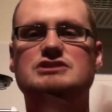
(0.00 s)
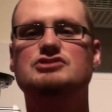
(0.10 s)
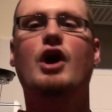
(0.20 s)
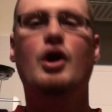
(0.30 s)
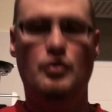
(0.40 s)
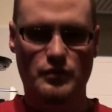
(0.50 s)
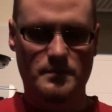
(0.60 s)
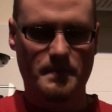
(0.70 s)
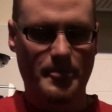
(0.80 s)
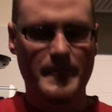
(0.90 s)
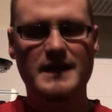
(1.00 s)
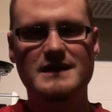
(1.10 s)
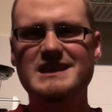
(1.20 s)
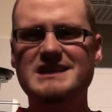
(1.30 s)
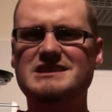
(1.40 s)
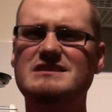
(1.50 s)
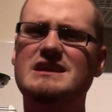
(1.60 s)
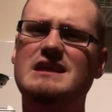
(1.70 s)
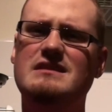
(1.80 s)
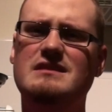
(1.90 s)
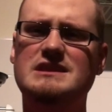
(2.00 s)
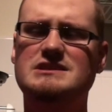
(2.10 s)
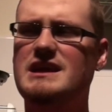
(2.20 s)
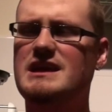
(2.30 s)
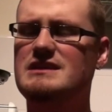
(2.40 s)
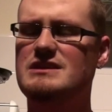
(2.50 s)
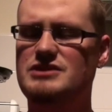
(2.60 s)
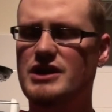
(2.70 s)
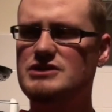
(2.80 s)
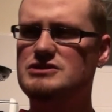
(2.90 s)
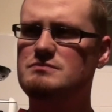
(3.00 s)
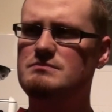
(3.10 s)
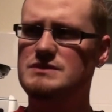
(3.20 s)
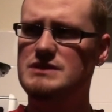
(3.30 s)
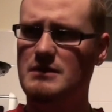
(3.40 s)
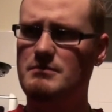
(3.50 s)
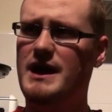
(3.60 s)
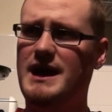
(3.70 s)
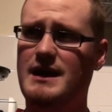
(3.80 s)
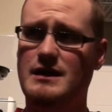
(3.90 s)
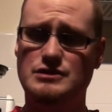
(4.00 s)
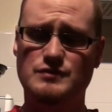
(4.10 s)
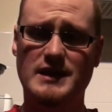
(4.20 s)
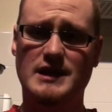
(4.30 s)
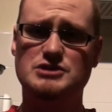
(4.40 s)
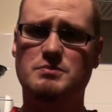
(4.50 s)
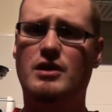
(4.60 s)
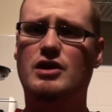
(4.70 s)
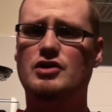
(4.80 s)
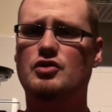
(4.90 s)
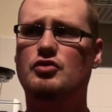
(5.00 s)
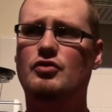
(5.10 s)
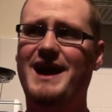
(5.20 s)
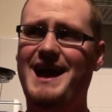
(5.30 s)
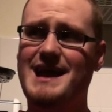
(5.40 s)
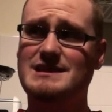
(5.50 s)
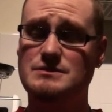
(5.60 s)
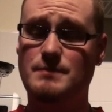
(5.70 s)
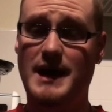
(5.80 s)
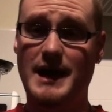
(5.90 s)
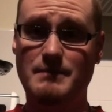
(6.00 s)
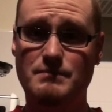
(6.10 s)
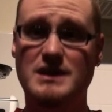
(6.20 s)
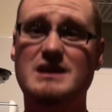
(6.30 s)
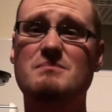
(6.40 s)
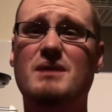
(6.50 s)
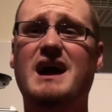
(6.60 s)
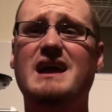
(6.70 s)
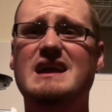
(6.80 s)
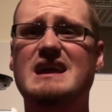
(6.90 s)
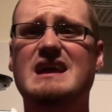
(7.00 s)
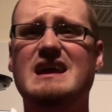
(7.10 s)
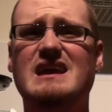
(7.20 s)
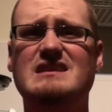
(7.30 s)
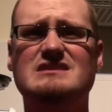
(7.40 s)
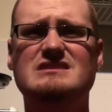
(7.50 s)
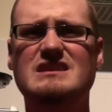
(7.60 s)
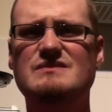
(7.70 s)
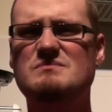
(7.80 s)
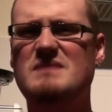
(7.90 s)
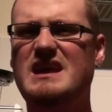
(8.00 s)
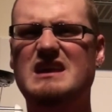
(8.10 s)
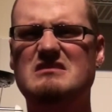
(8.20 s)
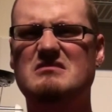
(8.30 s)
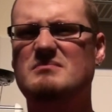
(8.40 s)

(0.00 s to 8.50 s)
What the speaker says: known. Listening it in Dutch, done by Twilight Sparkle and by Pinkie Pie, it doesn't even make it,